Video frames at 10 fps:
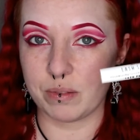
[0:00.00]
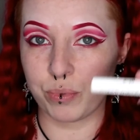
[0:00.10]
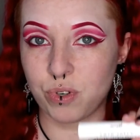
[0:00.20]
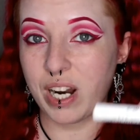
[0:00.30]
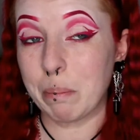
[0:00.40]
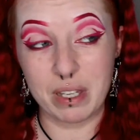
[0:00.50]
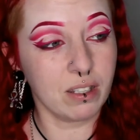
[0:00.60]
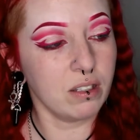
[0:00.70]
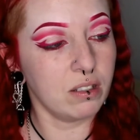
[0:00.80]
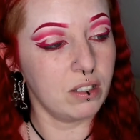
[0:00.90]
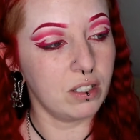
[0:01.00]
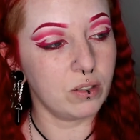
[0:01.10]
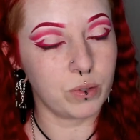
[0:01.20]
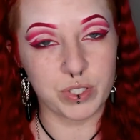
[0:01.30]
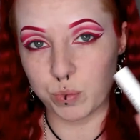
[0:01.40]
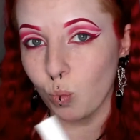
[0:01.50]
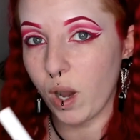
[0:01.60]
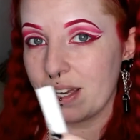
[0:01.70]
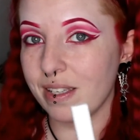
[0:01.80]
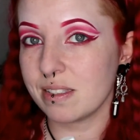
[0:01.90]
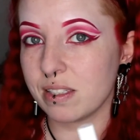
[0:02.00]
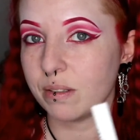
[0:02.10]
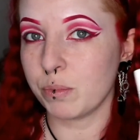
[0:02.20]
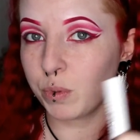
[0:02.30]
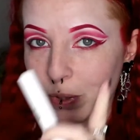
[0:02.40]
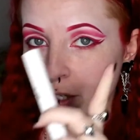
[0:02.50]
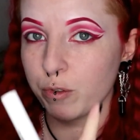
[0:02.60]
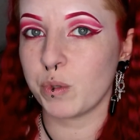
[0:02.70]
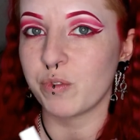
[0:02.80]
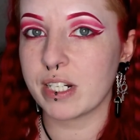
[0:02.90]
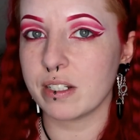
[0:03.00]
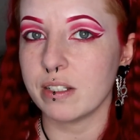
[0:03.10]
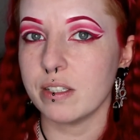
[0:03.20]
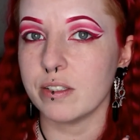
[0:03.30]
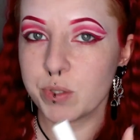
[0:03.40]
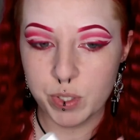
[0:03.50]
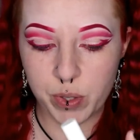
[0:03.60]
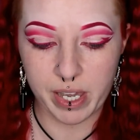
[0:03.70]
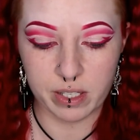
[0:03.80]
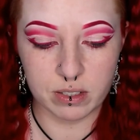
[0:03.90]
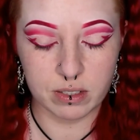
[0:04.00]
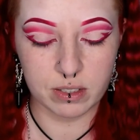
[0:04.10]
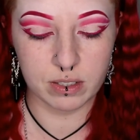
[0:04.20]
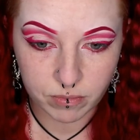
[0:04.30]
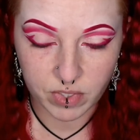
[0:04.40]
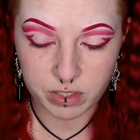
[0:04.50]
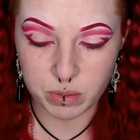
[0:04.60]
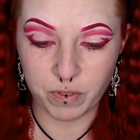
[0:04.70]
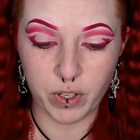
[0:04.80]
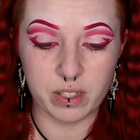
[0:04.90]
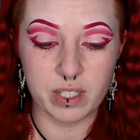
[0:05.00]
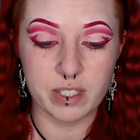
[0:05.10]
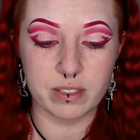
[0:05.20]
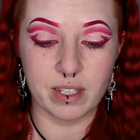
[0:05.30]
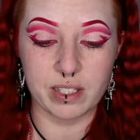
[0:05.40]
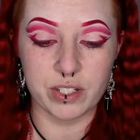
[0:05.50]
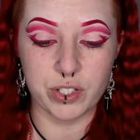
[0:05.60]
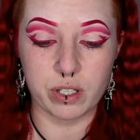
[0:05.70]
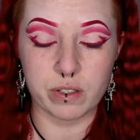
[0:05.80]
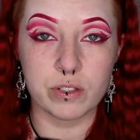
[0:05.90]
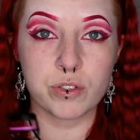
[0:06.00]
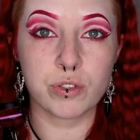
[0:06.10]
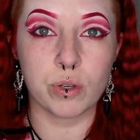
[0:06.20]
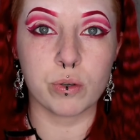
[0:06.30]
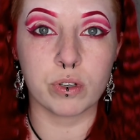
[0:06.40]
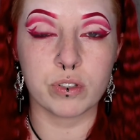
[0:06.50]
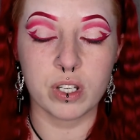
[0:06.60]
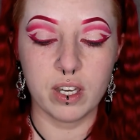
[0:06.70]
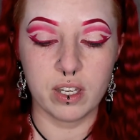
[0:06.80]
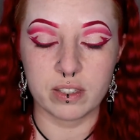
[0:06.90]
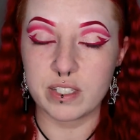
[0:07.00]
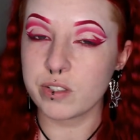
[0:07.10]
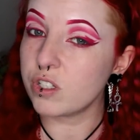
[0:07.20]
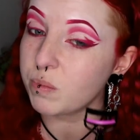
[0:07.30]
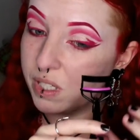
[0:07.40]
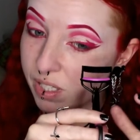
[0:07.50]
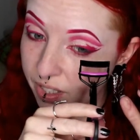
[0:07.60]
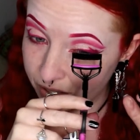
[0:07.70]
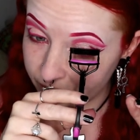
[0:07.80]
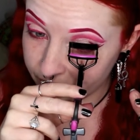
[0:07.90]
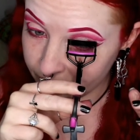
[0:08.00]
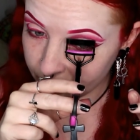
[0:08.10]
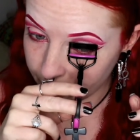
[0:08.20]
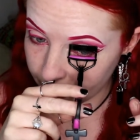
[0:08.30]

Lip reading: primer, which is white but will be covered with red, so it's okay. And to be fair, these eyelash colours are so good. These cost me I think £6